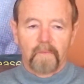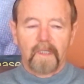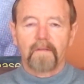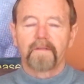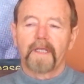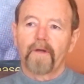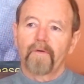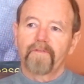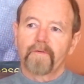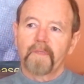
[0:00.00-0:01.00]
well, not
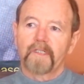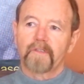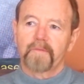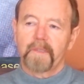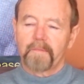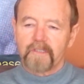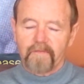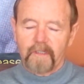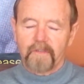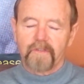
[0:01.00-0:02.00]
only for military people,
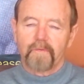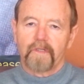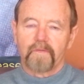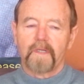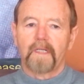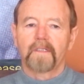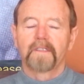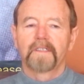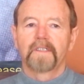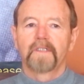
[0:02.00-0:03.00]
civilians do it as well.
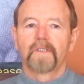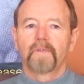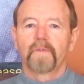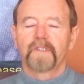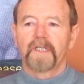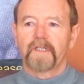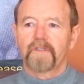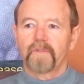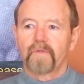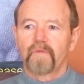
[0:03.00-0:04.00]
We tend
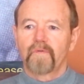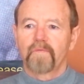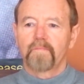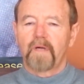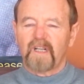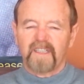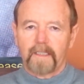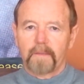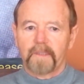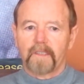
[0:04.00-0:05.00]
to buckle
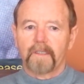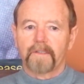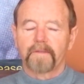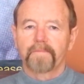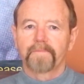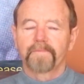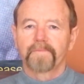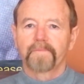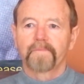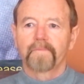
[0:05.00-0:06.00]
down a bit harder.
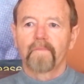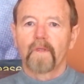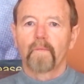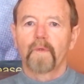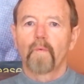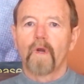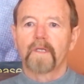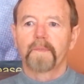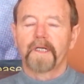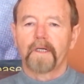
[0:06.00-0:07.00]
We
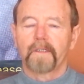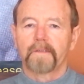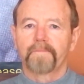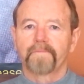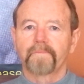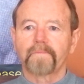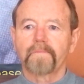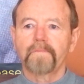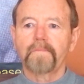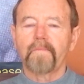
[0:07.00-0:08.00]
work a bit harder.
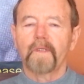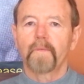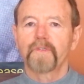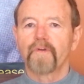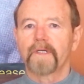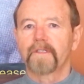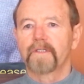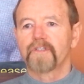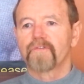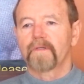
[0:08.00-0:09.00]
We try
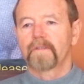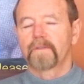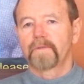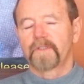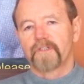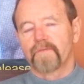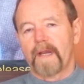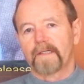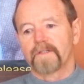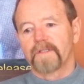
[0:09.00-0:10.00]
to
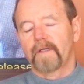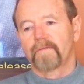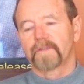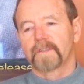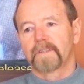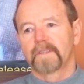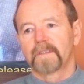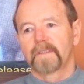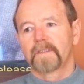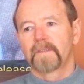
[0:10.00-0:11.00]
distract ourselves.
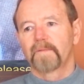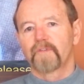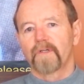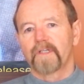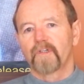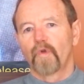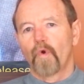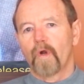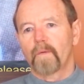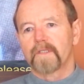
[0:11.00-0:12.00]
We try to
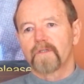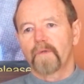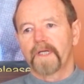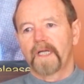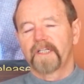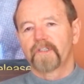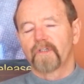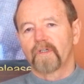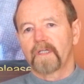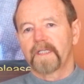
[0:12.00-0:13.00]
ignore what's going on
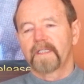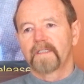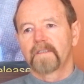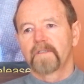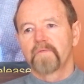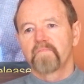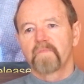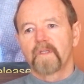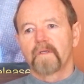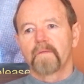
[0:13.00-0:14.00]
internally.
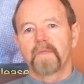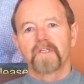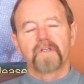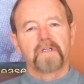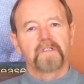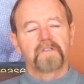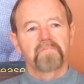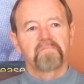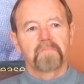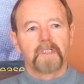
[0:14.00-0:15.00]
We may start to,